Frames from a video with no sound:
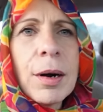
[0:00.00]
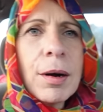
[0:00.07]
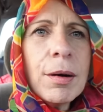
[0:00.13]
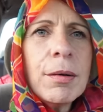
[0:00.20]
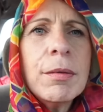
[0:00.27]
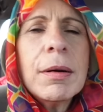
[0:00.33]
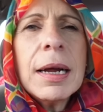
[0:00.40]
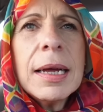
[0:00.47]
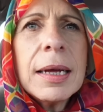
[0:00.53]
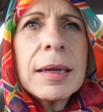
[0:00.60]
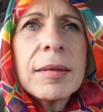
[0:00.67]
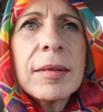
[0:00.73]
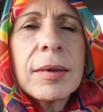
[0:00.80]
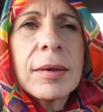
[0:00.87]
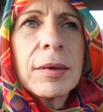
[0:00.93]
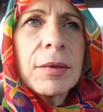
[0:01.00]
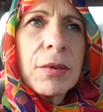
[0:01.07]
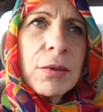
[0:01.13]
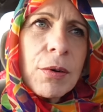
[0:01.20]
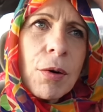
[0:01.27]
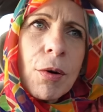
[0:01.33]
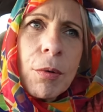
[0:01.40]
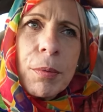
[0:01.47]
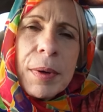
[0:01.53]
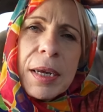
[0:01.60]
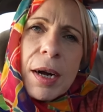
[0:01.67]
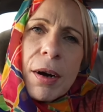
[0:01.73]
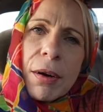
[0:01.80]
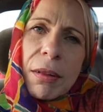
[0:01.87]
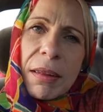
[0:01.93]
All right, so we
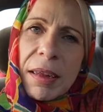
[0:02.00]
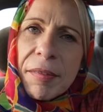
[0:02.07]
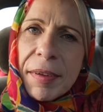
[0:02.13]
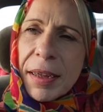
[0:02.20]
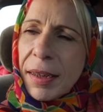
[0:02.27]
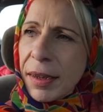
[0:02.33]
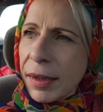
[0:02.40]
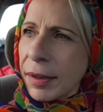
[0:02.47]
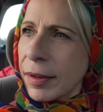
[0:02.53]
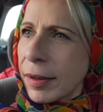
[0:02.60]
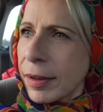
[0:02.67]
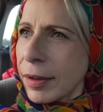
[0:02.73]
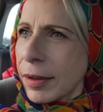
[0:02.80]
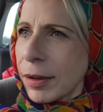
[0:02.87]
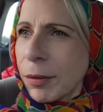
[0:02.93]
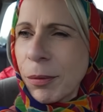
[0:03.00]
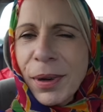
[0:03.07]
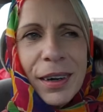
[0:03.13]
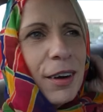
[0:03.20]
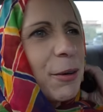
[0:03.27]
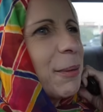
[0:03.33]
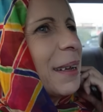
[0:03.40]
are leaving. Where are